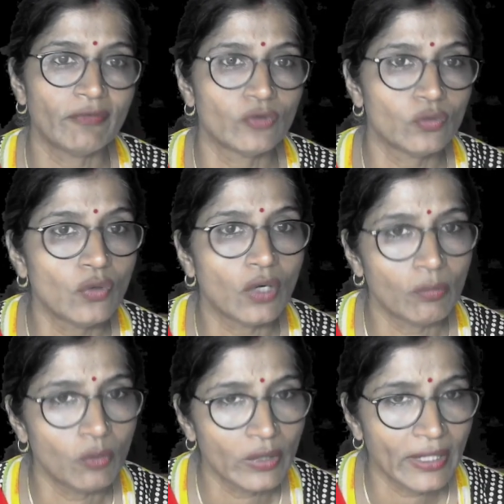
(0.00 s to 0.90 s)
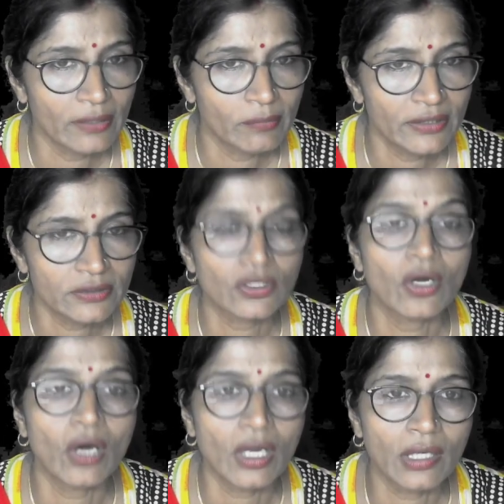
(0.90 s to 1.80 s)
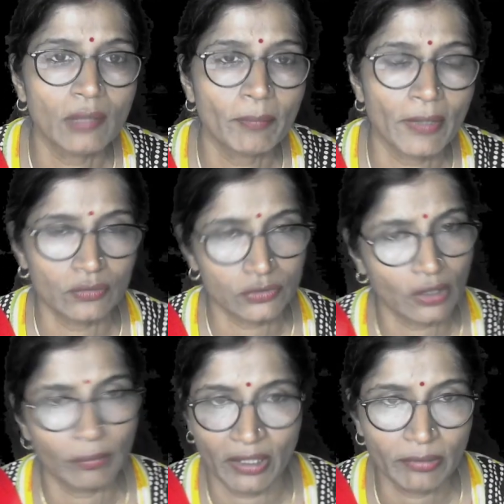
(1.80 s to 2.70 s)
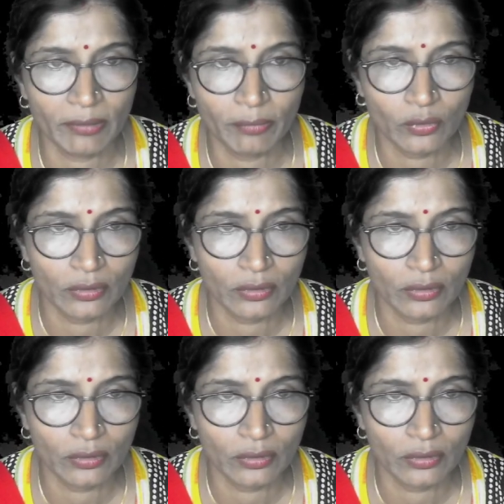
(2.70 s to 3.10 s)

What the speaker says: two or more elements or compounds, or maybe both.